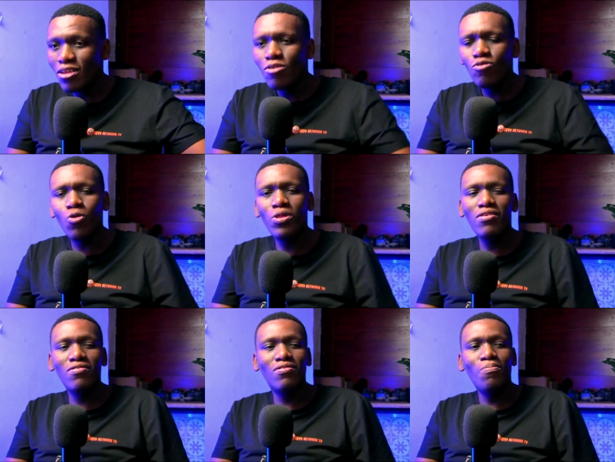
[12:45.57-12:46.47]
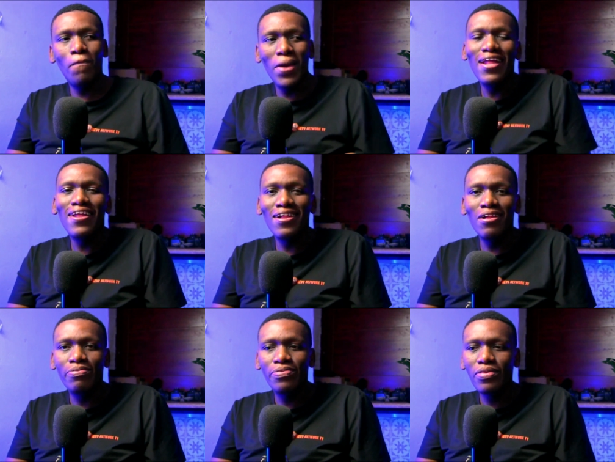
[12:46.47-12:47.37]
So this battle
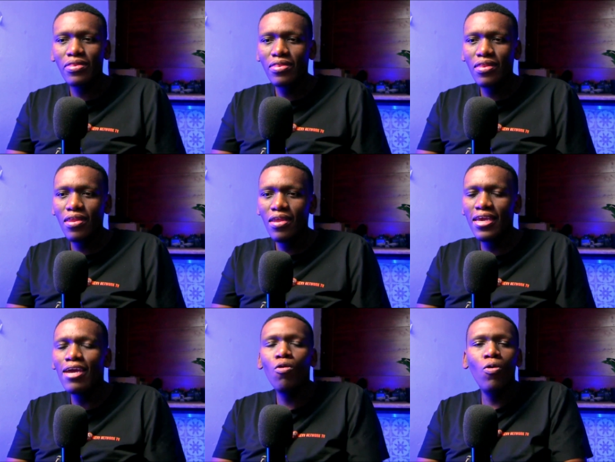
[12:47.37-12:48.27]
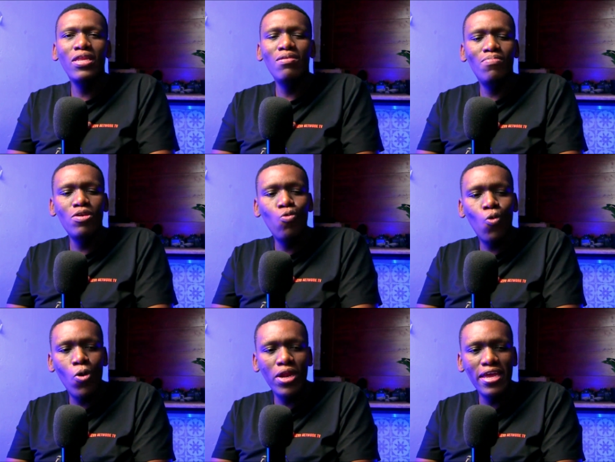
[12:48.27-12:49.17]
can only be
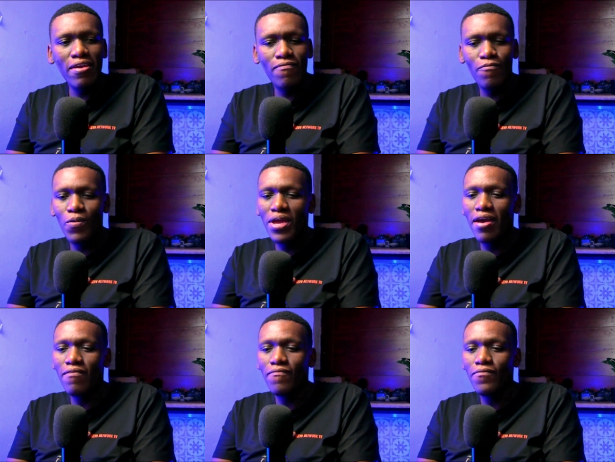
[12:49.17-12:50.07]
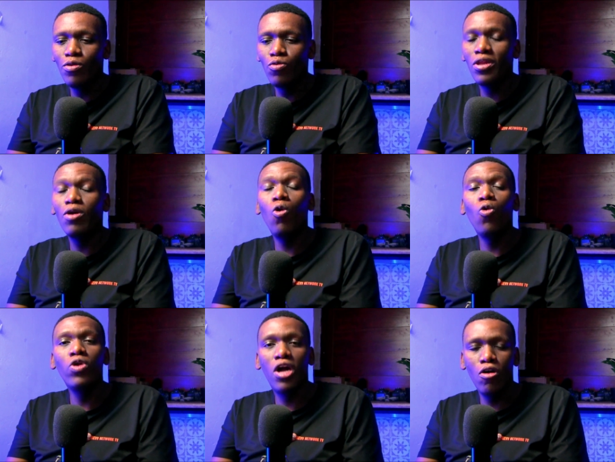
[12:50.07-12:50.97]
won if we have the
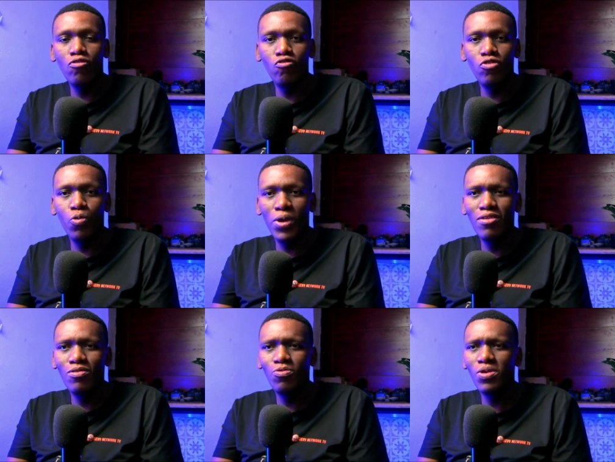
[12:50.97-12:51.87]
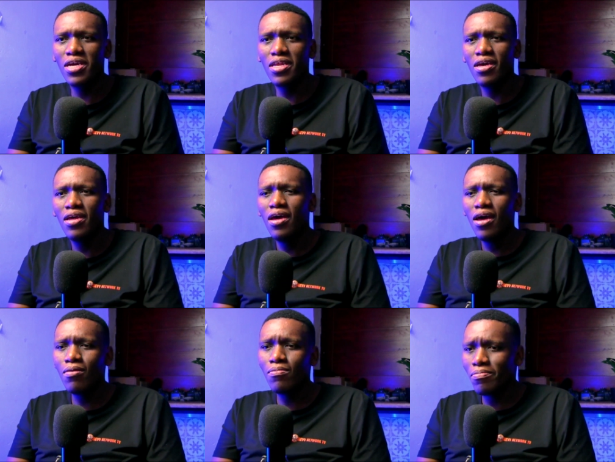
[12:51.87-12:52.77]
whole country working together.
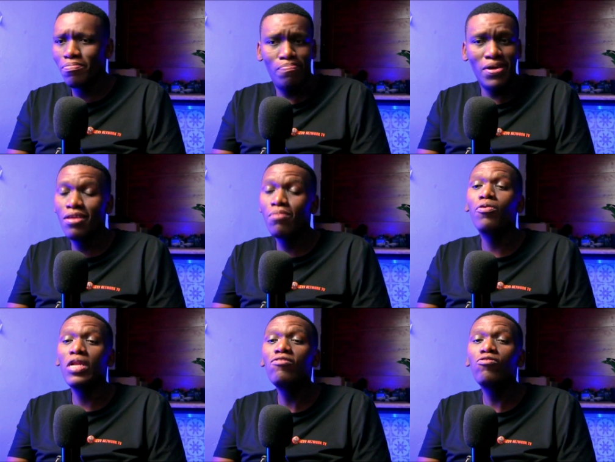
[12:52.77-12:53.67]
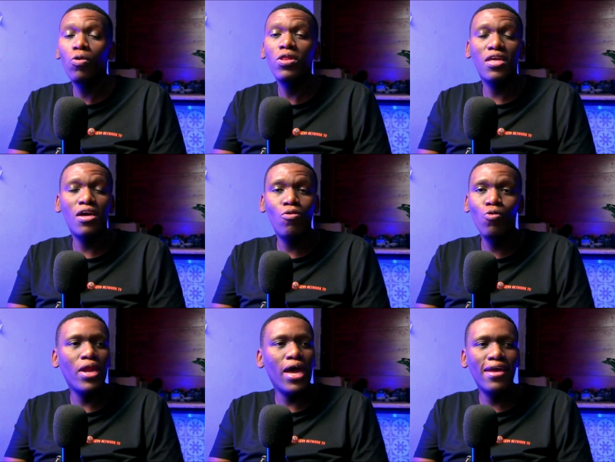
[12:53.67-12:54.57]
But the police on their
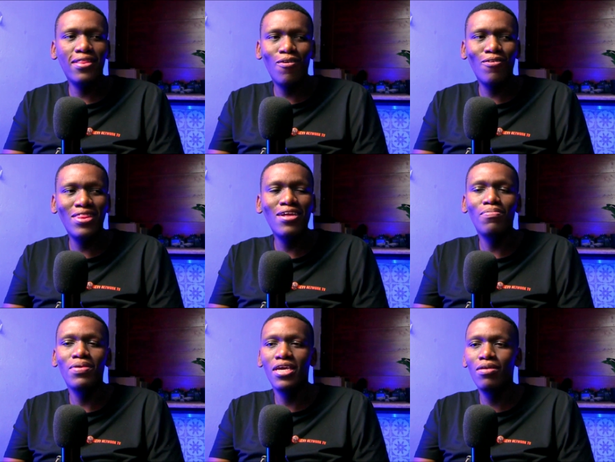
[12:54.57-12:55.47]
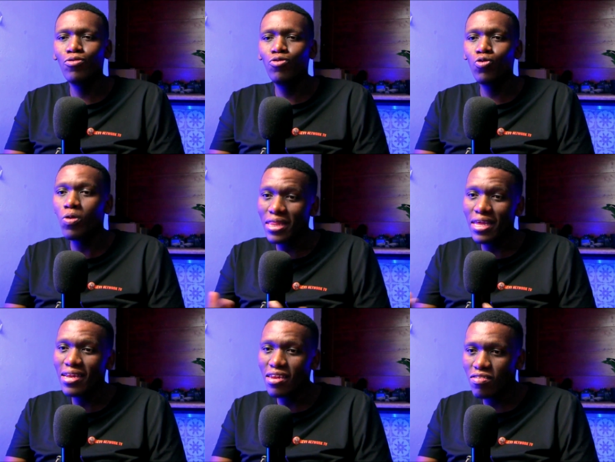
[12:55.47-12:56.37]
own, I doubt they'll be able to
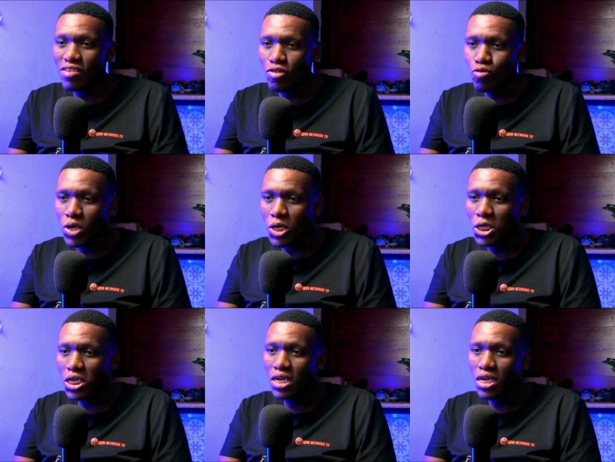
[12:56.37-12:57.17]
contain the situation.